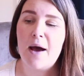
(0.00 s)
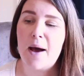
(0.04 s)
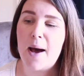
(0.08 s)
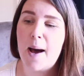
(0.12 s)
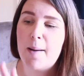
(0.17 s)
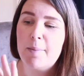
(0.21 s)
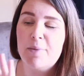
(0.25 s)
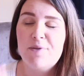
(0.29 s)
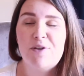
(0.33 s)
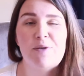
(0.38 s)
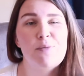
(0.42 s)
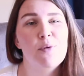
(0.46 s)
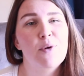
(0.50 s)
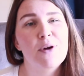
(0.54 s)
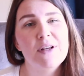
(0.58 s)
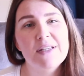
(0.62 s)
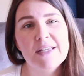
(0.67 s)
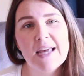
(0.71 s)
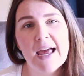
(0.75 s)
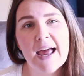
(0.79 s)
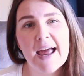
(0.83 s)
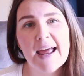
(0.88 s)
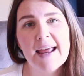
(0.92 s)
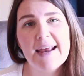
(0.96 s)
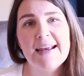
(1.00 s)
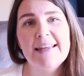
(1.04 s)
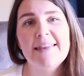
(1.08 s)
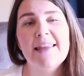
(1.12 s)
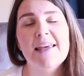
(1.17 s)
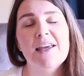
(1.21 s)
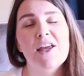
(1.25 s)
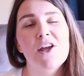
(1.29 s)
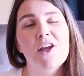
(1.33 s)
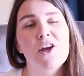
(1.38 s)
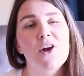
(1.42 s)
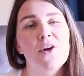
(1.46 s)
If you point to A,
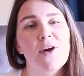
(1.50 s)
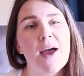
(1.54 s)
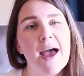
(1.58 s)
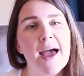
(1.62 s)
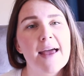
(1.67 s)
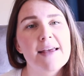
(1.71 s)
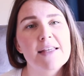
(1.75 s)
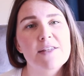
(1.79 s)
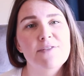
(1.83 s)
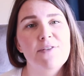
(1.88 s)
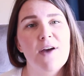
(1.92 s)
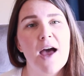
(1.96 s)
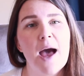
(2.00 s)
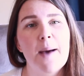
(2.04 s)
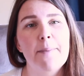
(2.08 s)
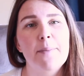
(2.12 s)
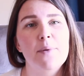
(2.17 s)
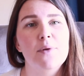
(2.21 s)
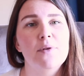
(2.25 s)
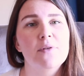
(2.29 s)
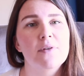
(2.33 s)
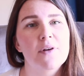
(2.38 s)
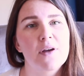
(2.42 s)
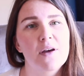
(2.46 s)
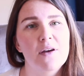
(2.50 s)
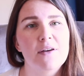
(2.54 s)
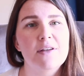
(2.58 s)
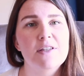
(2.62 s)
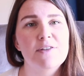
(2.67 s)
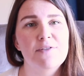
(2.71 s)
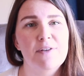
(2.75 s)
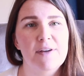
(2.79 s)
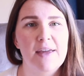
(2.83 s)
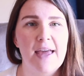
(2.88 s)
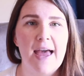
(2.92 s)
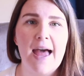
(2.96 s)
they can go A is for apple, K
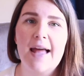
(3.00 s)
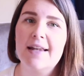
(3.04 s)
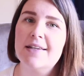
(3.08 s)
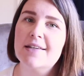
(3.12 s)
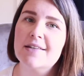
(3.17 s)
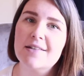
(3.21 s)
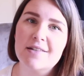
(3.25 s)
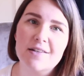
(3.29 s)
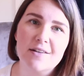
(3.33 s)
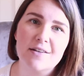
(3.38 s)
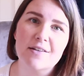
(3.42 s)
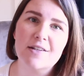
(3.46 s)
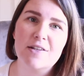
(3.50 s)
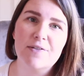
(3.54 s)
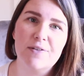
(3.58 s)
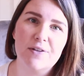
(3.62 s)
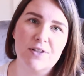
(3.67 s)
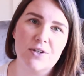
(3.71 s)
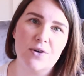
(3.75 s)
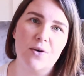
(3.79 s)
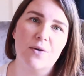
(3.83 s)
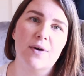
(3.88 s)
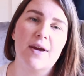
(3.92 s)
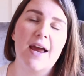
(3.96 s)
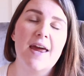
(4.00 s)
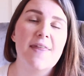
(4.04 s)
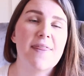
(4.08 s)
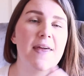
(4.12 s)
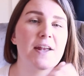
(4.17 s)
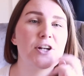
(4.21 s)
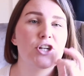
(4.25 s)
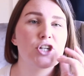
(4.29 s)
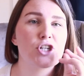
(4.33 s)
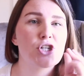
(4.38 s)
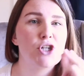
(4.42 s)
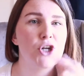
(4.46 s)
is for cat, D is for dog, and
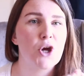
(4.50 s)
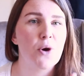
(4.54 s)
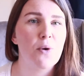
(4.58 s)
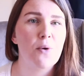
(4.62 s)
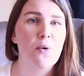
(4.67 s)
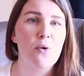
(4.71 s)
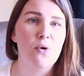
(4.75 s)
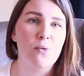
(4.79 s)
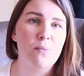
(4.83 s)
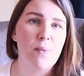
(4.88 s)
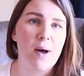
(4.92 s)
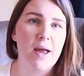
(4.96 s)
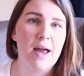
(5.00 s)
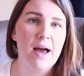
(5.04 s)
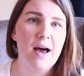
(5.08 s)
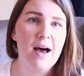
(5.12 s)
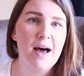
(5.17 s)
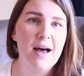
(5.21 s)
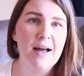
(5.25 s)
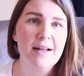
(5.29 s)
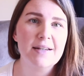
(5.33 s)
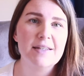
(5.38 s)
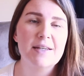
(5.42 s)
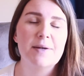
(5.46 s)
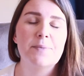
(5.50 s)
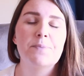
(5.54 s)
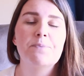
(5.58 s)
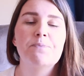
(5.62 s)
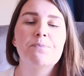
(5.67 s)
they just know it all by heart.